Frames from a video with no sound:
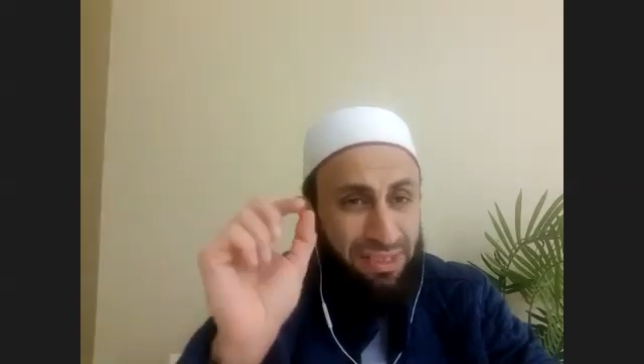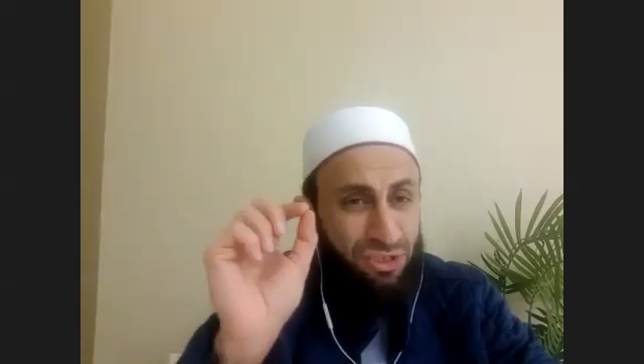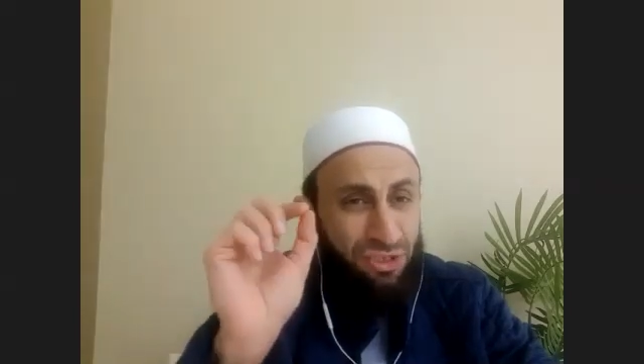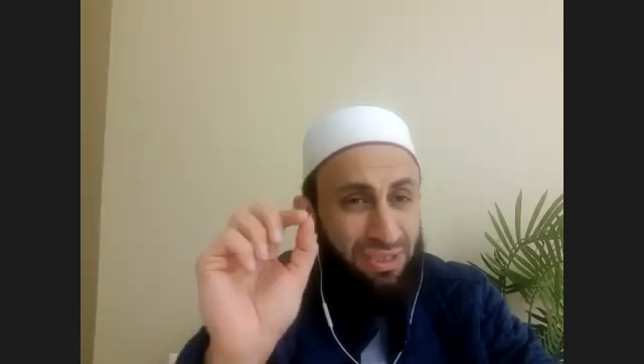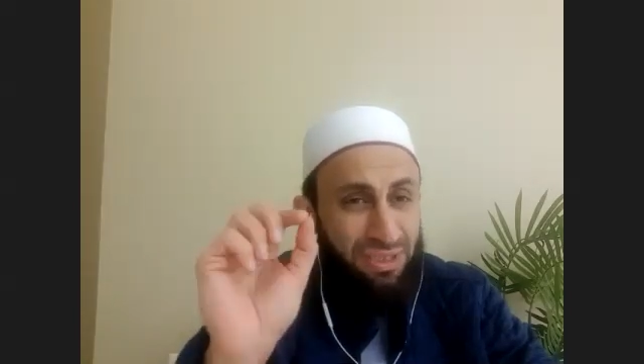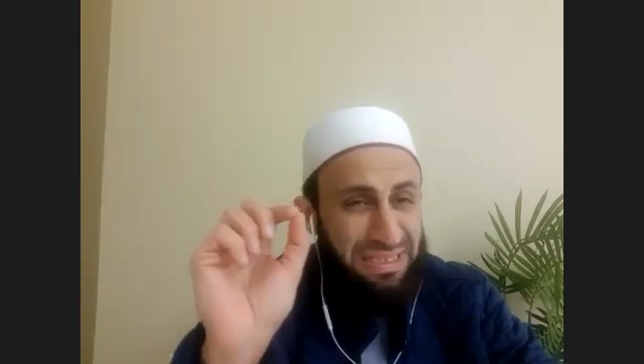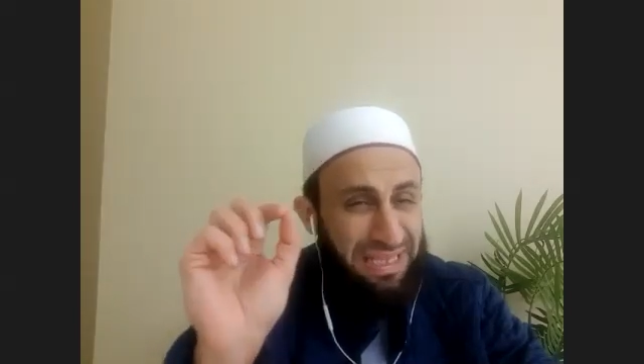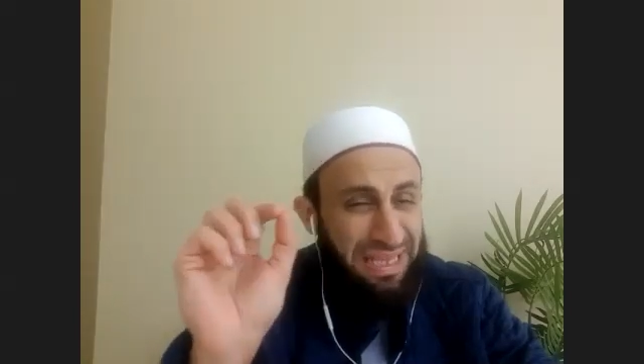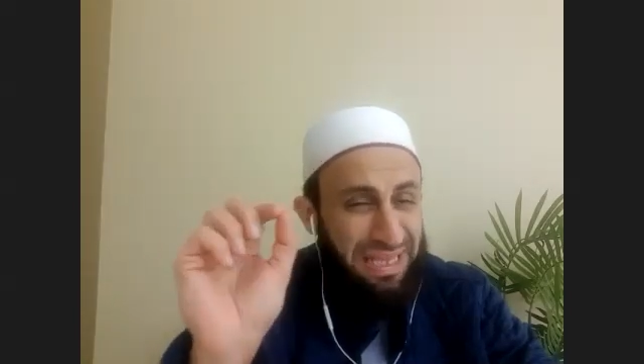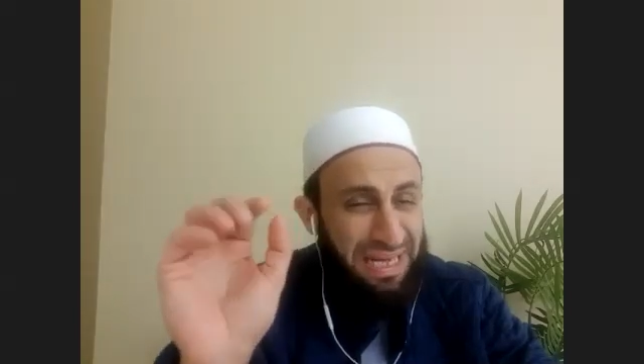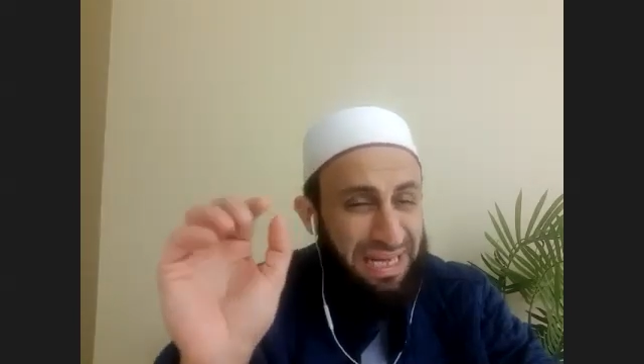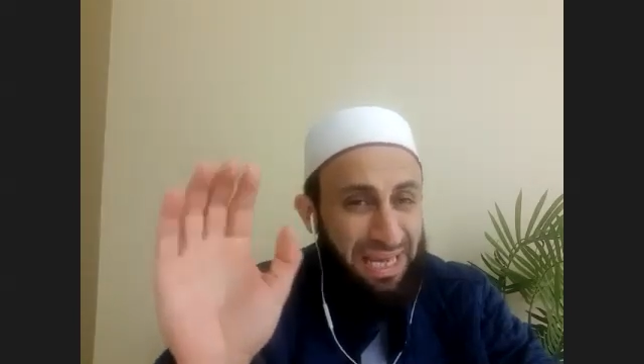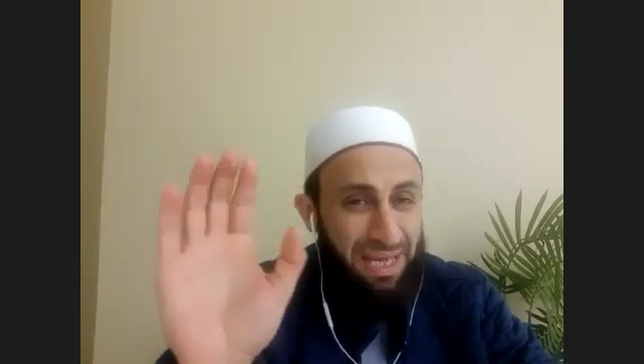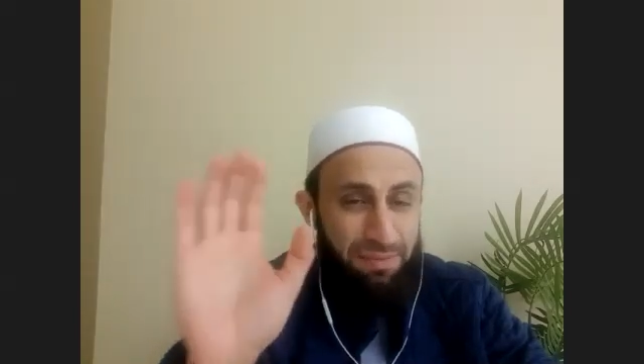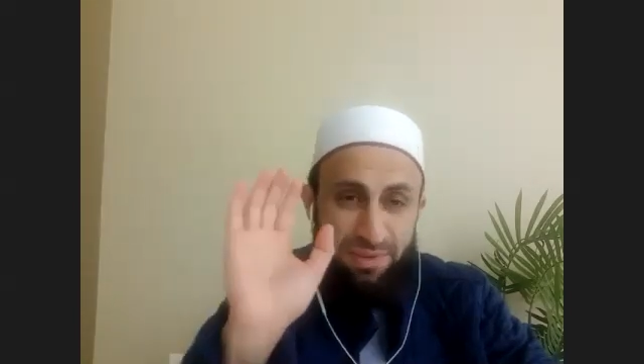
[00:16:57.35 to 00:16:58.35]
just the
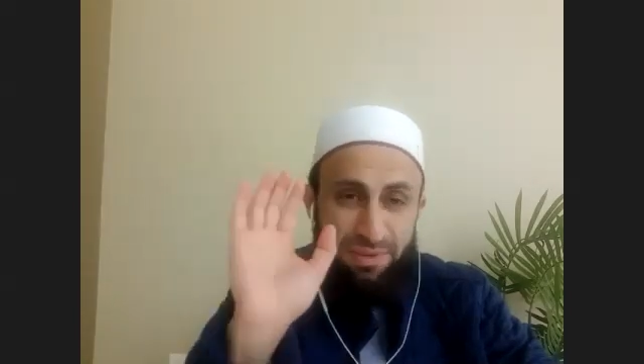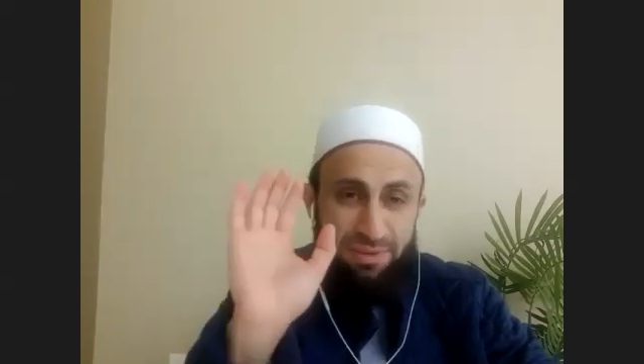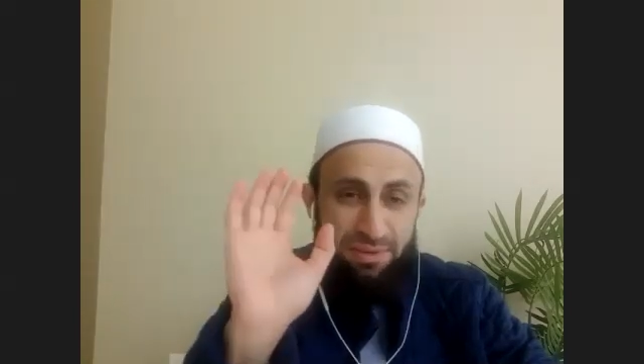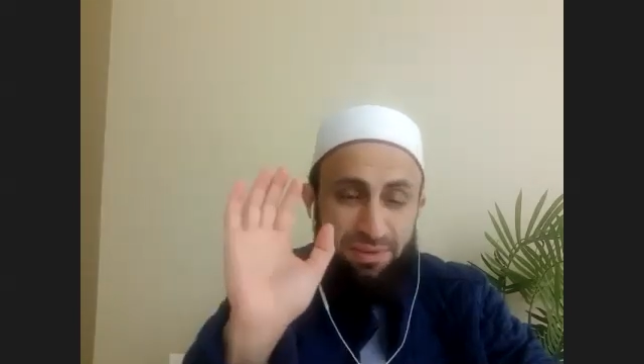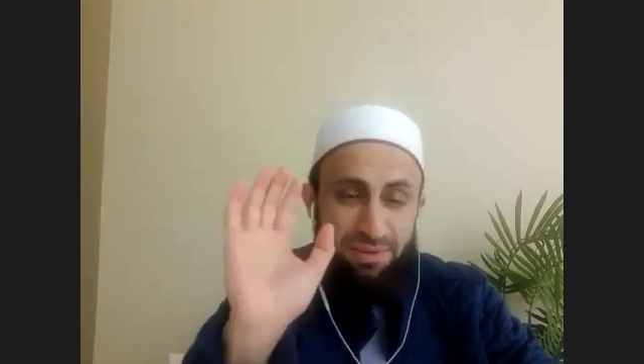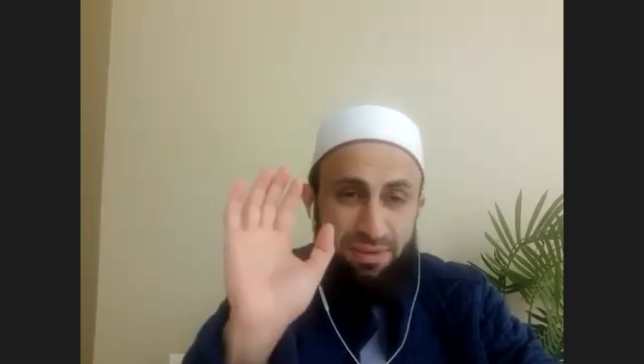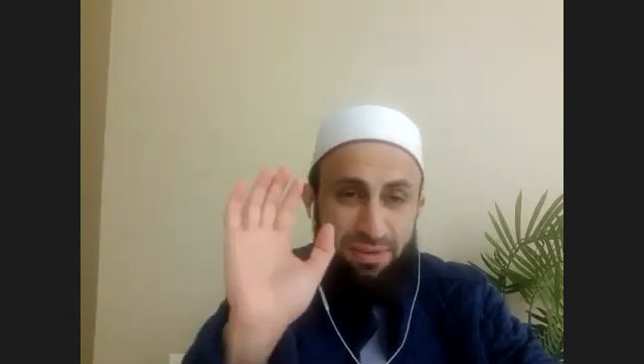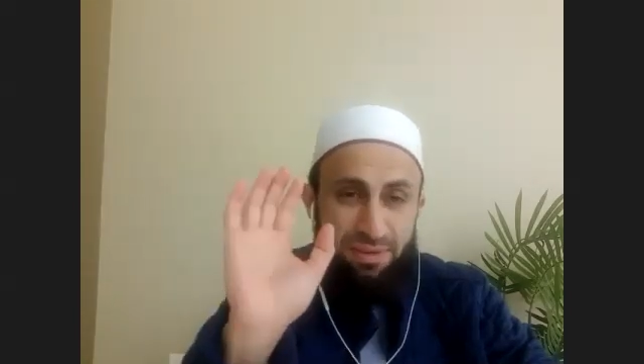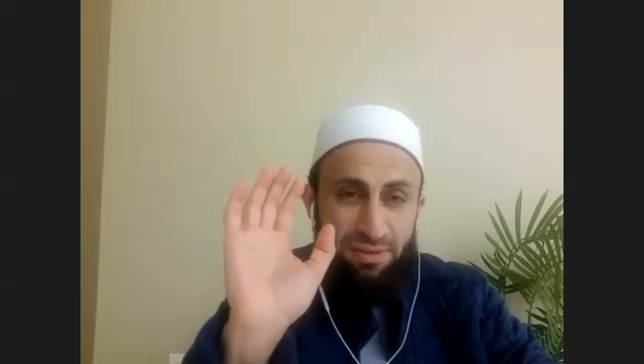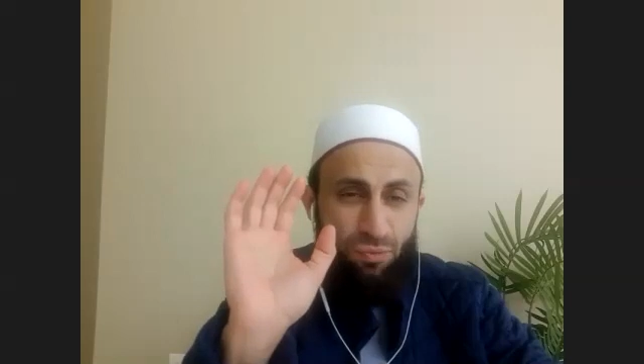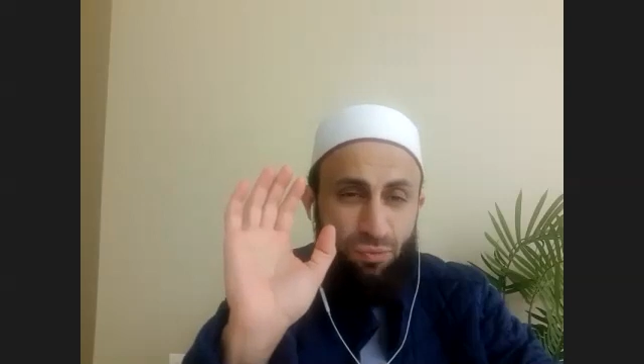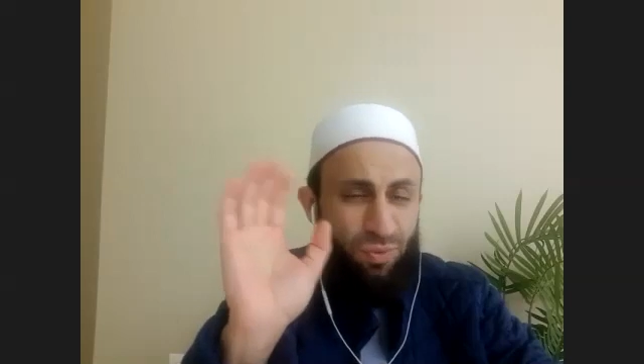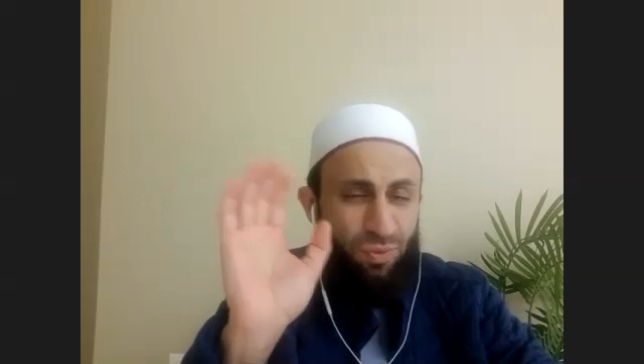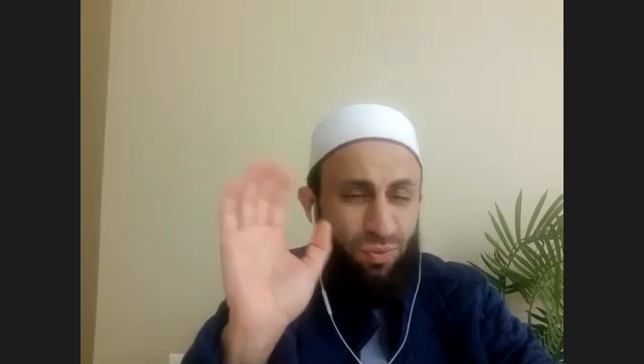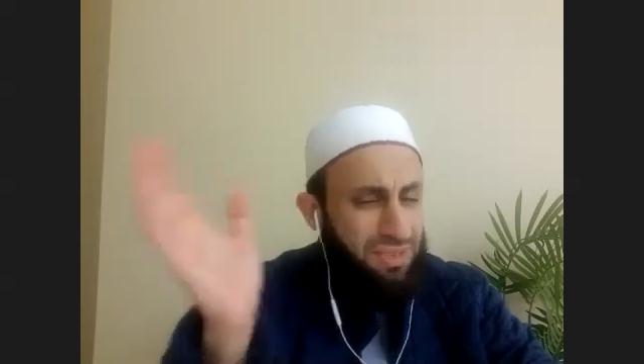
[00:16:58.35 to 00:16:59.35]
names.
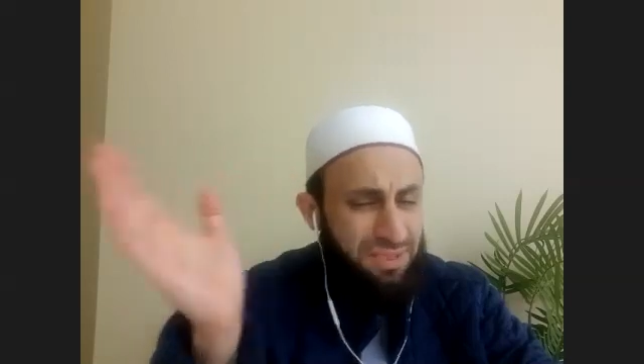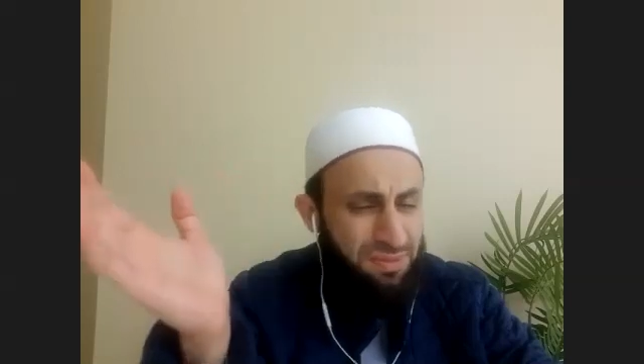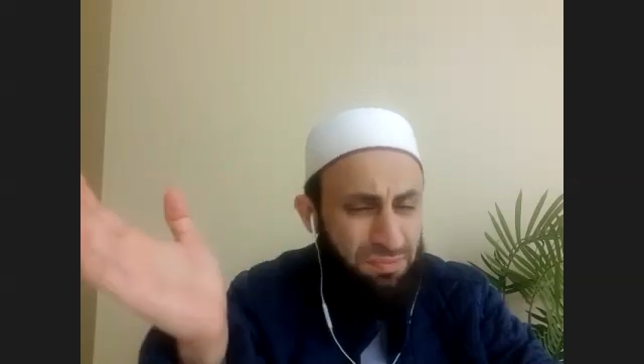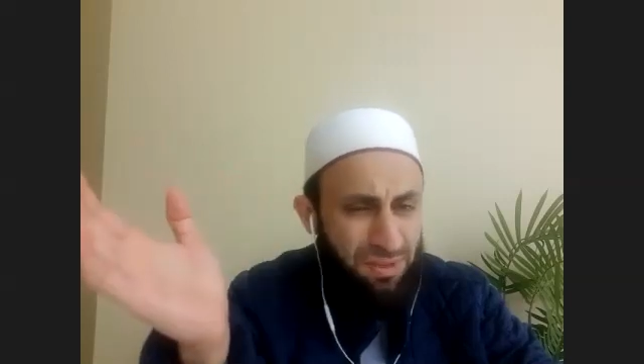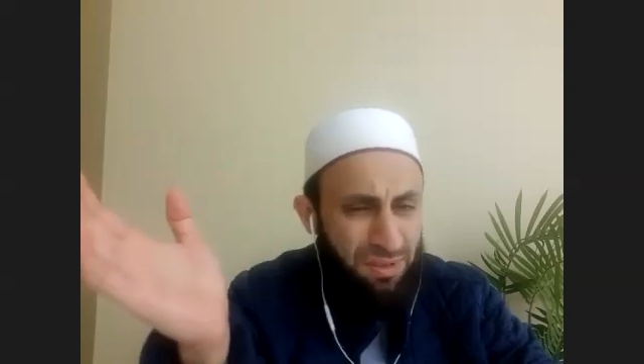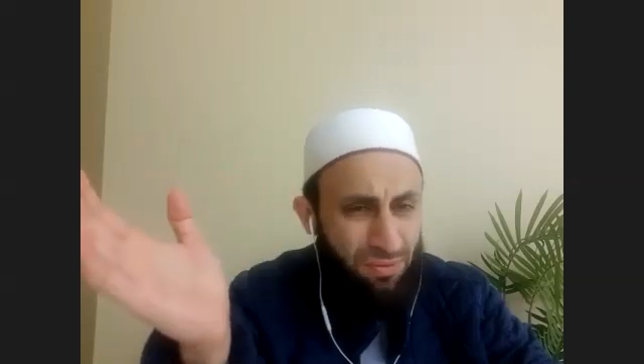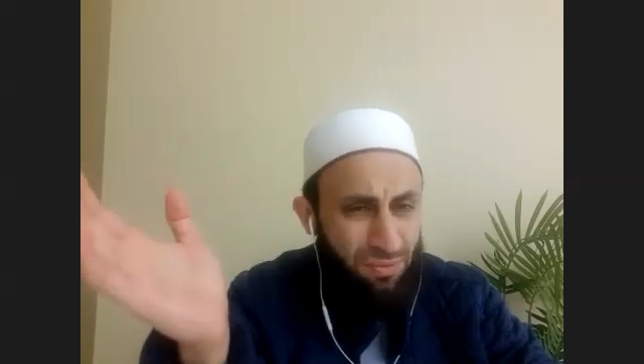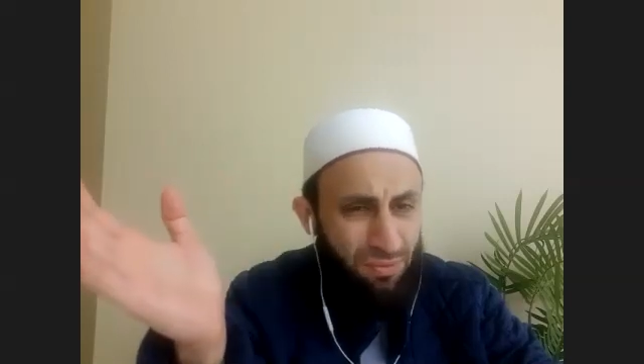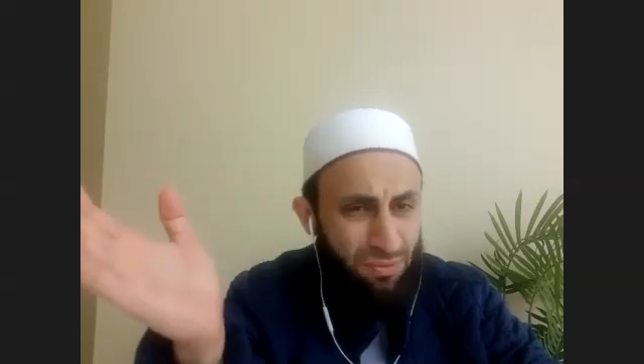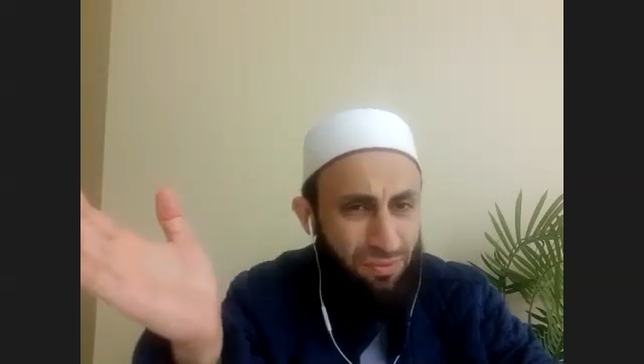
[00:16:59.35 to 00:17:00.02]
What does it mean?